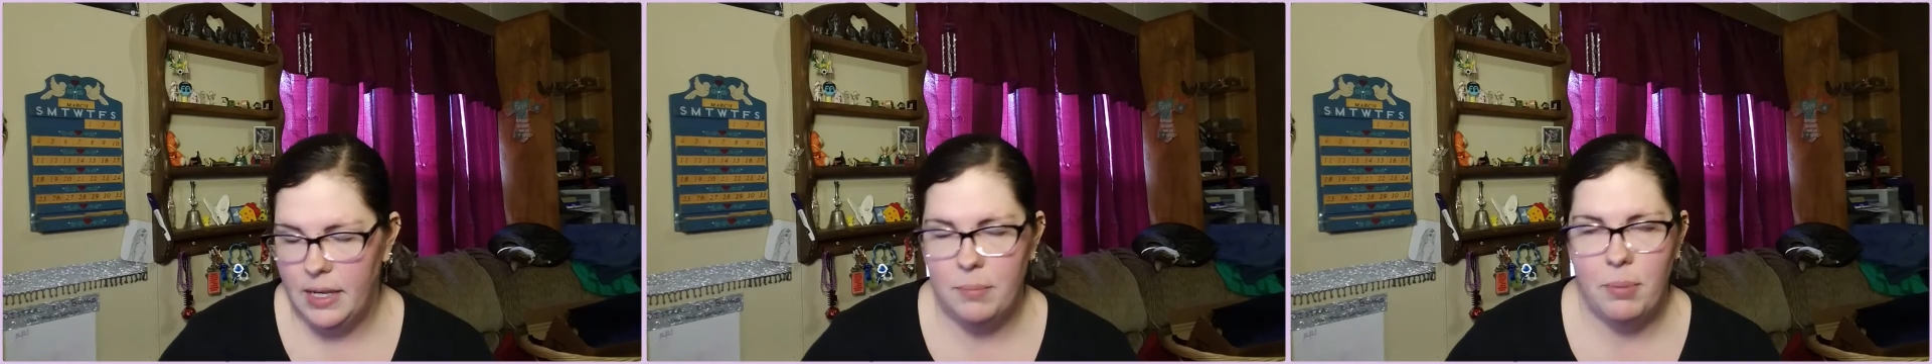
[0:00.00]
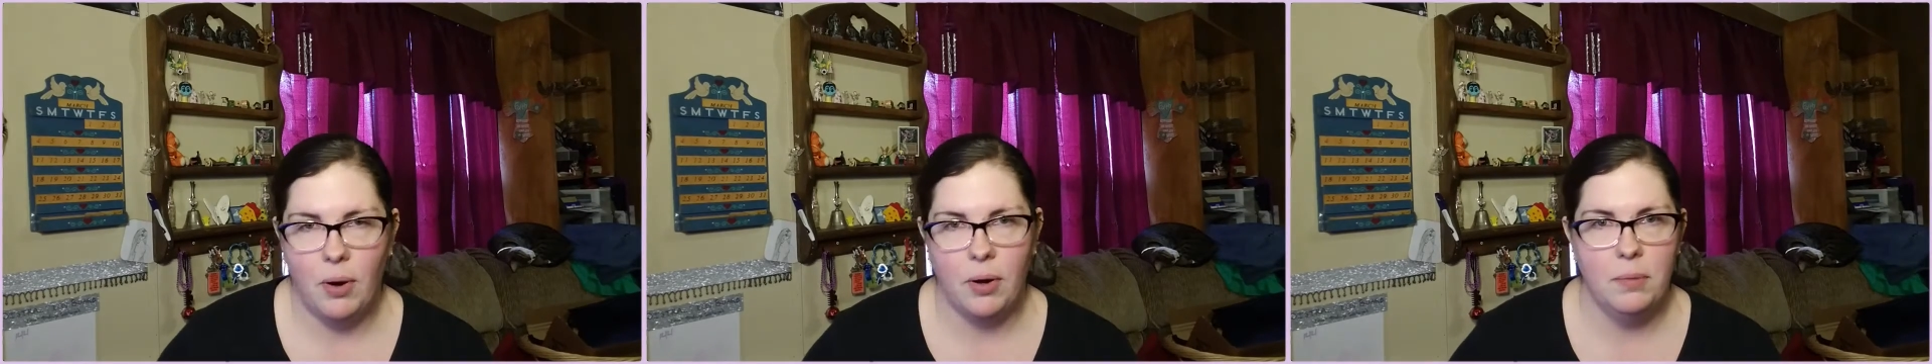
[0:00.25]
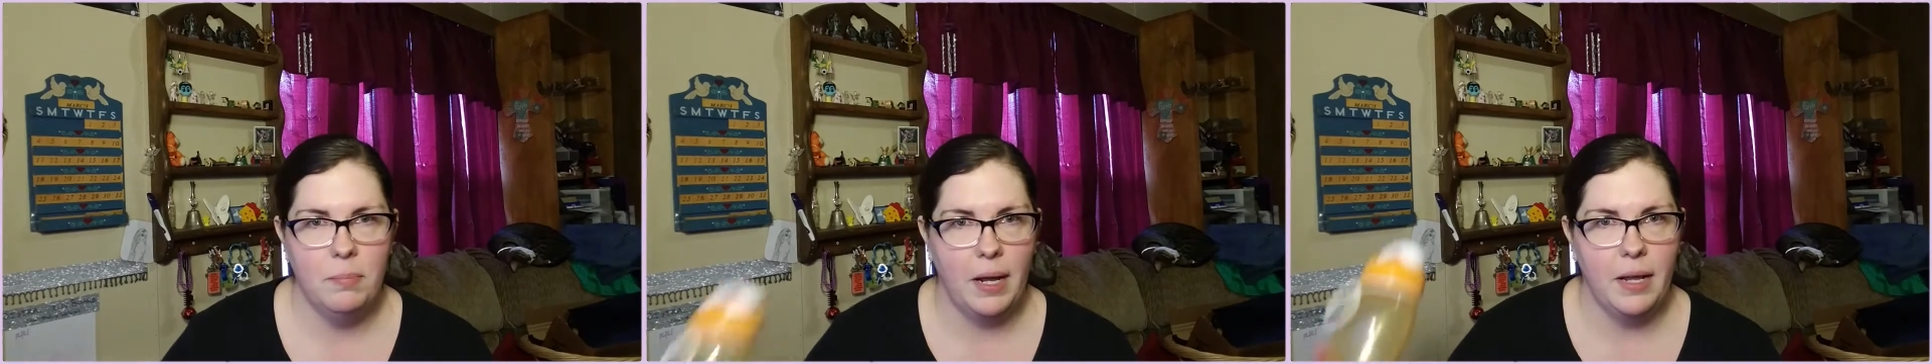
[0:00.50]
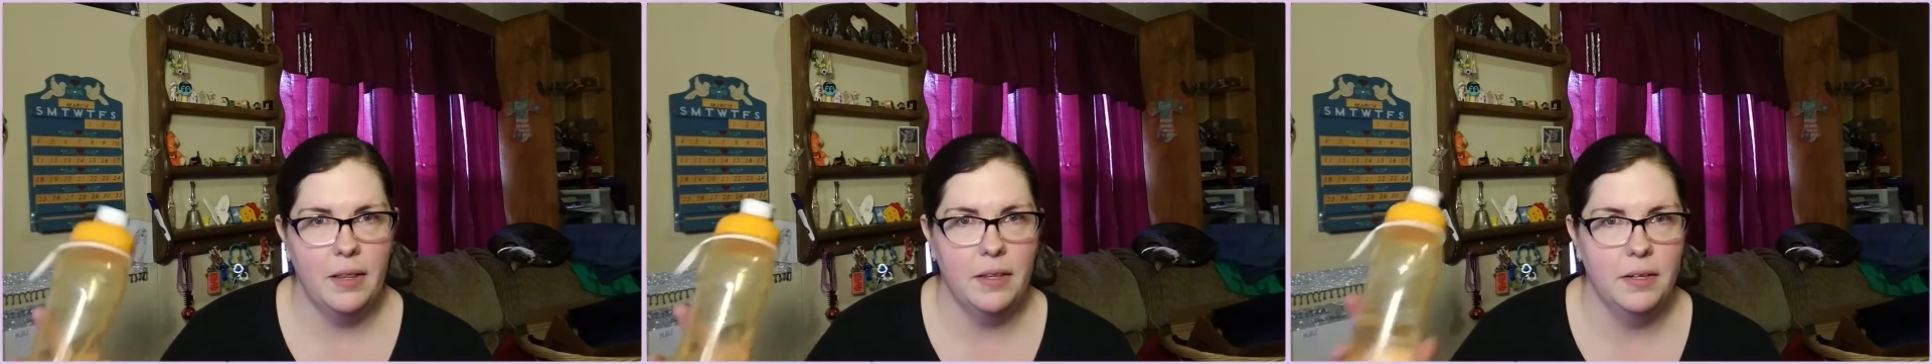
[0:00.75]
in part
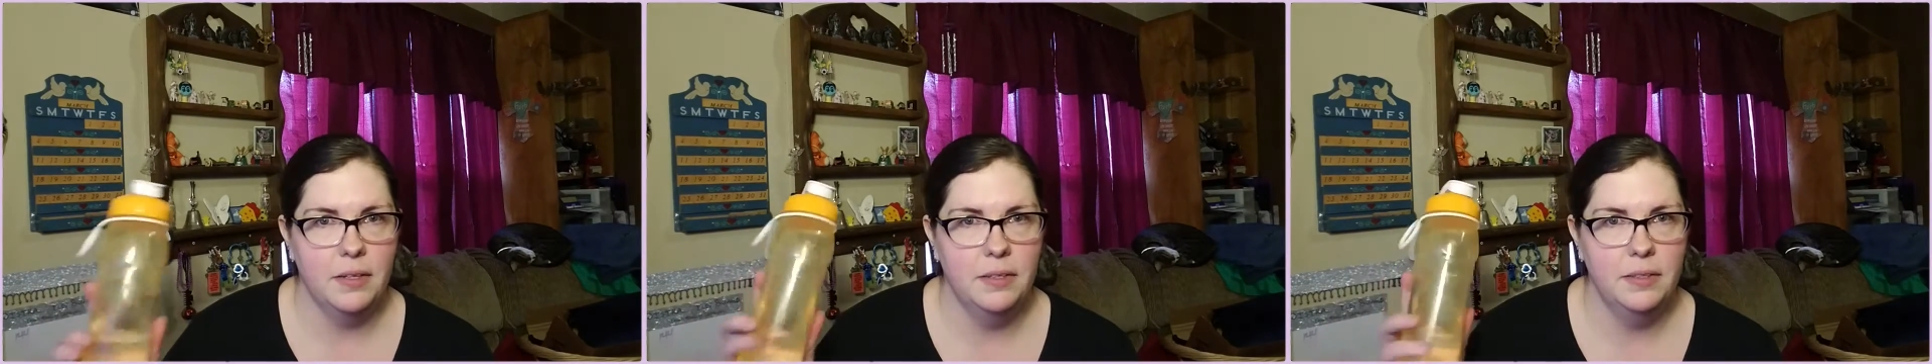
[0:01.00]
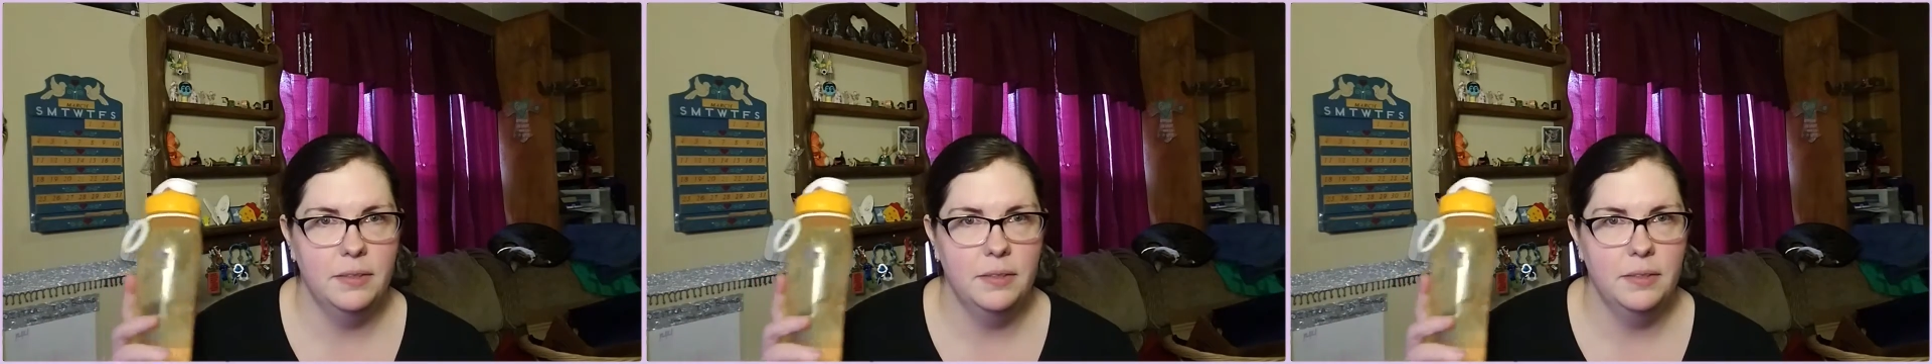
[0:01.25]
by the